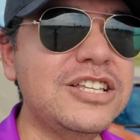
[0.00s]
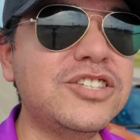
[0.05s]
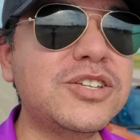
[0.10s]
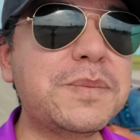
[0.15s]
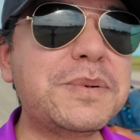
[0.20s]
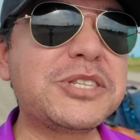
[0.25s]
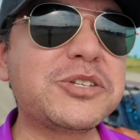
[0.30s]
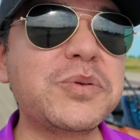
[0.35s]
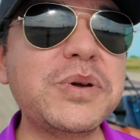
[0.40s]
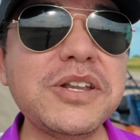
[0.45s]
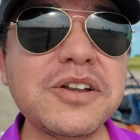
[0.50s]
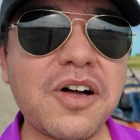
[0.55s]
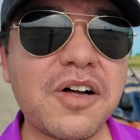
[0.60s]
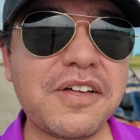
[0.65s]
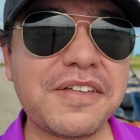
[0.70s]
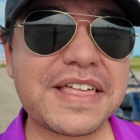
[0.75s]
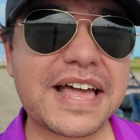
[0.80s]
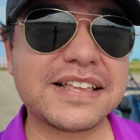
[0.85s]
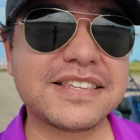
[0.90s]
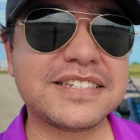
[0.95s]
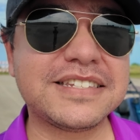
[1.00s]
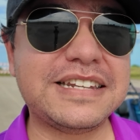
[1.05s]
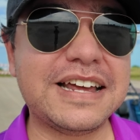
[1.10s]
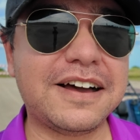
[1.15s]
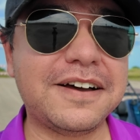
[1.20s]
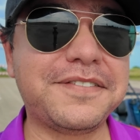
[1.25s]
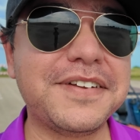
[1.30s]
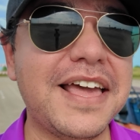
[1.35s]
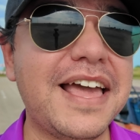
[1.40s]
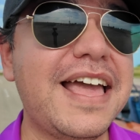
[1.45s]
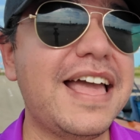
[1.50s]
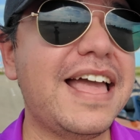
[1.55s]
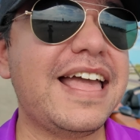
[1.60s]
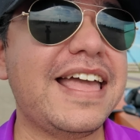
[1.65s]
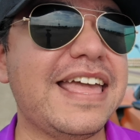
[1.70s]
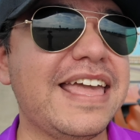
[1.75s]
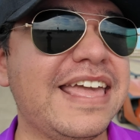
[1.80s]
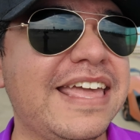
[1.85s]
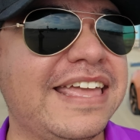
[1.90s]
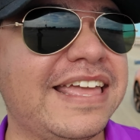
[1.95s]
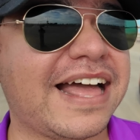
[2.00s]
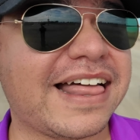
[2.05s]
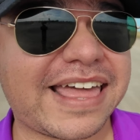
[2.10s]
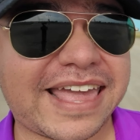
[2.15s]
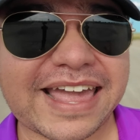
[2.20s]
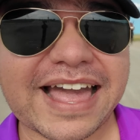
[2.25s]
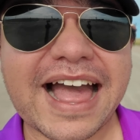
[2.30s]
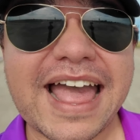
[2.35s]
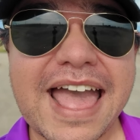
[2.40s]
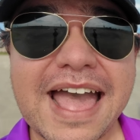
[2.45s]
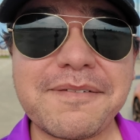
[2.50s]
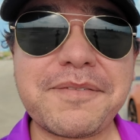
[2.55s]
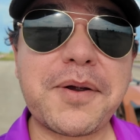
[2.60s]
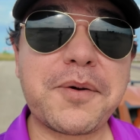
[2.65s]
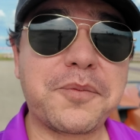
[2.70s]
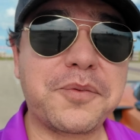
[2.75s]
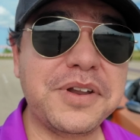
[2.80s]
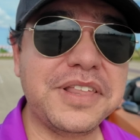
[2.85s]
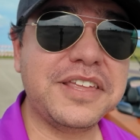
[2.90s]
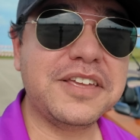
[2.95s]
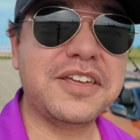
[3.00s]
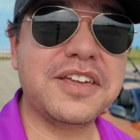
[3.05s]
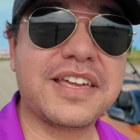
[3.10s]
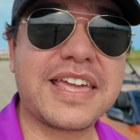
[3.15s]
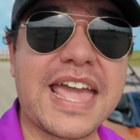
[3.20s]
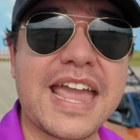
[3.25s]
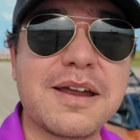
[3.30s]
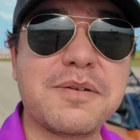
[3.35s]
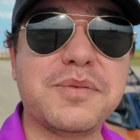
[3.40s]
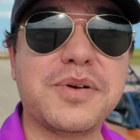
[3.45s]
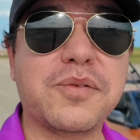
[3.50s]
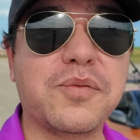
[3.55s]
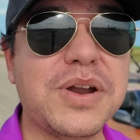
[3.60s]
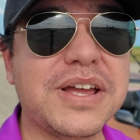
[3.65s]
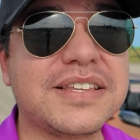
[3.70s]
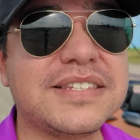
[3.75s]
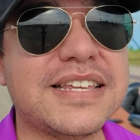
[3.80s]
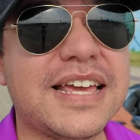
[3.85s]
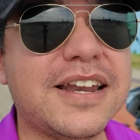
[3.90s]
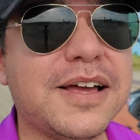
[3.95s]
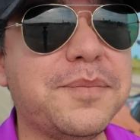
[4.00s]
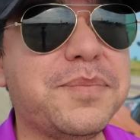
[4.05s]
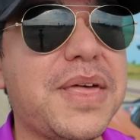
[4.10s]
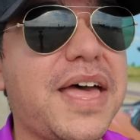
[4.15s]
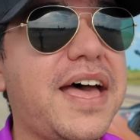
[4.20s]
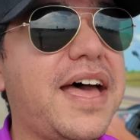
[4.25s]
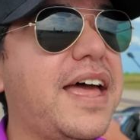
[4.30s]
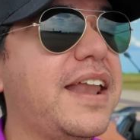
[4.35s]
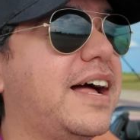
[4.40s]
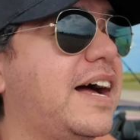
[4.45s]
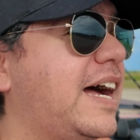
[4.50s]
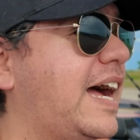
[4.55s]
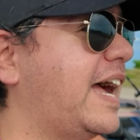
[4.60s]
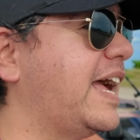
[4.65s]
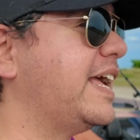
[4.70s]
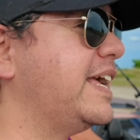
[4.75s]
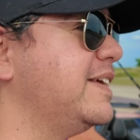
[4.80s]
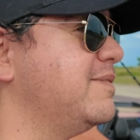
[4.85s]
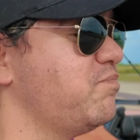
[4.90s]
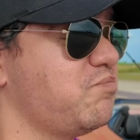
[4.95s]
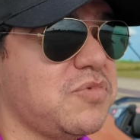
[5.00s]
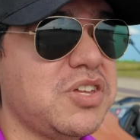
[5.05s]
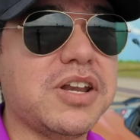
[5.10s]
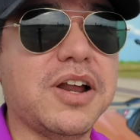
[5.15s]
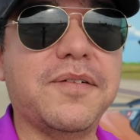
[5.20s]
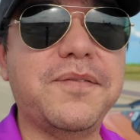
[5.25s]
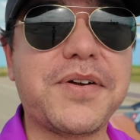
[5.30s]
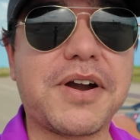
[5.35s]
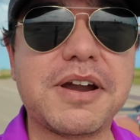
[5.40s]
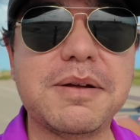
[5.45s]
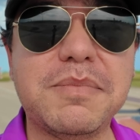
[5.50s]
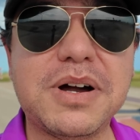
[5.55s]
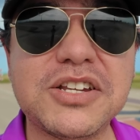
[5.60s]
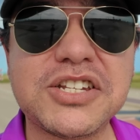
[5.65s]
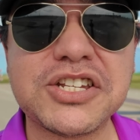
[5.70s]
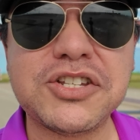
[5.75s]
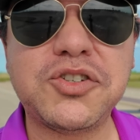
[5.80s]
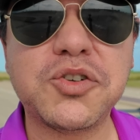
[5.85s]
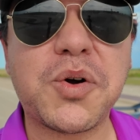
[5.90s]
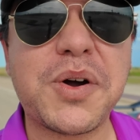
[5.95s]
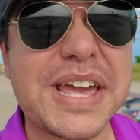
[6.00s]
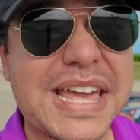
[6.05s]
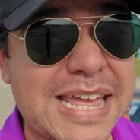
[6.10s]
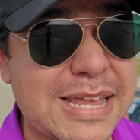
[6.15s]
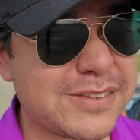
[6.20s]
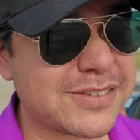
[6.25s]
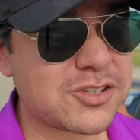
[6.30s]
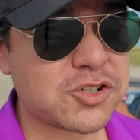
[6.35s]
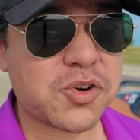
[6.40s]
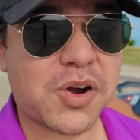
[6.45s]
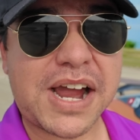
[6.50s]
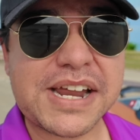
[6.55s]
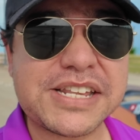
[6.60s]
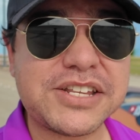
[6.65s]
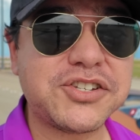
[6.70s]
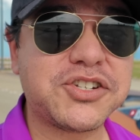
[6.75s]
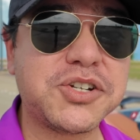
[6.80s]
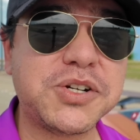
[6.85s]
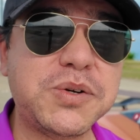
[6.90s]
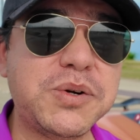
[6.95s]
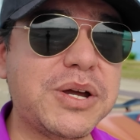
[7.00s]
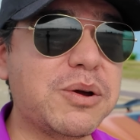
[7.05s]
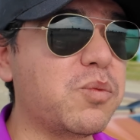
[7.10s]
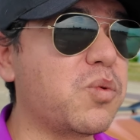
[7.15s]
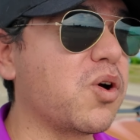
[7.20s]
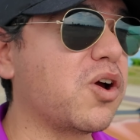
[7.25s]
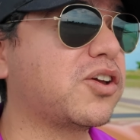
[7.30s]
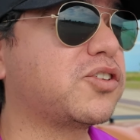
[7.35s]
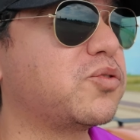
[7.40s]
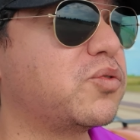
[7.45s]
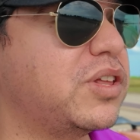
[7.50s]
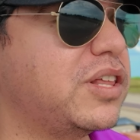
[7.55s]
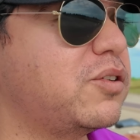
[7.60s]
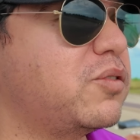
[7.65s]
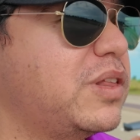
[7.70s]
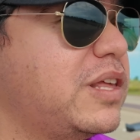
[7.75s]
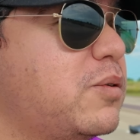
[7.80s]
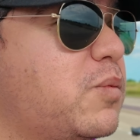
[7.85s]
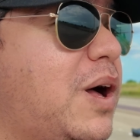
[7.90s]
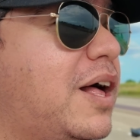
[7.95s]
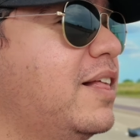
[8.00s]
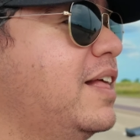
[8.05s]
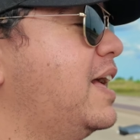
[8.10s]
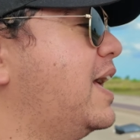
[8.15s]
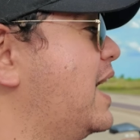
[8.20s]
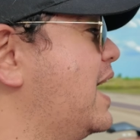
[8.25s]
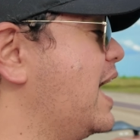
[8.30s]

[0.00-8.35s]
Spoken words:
So between all that stuff, I have a really good camera rig setup that I, very much enjoy. It's tried and true. It works really, really well.